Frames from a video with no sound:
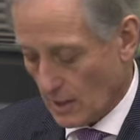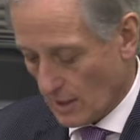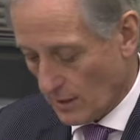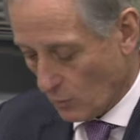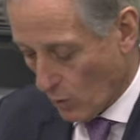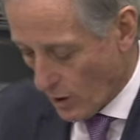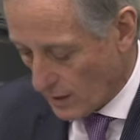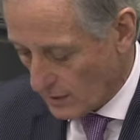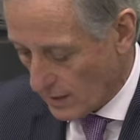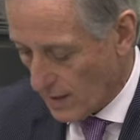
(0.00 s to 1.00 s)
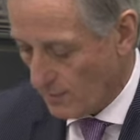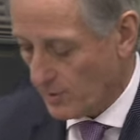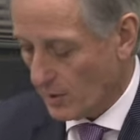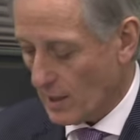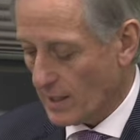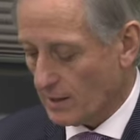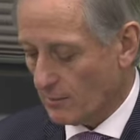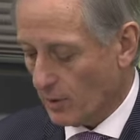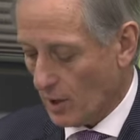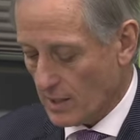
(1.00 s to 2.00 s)
that warranted MPI
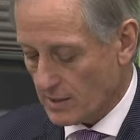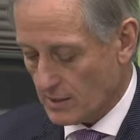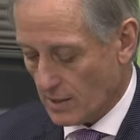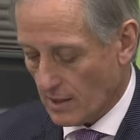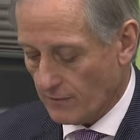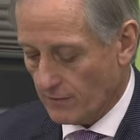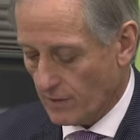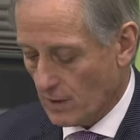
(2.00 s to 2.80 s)
compliance staff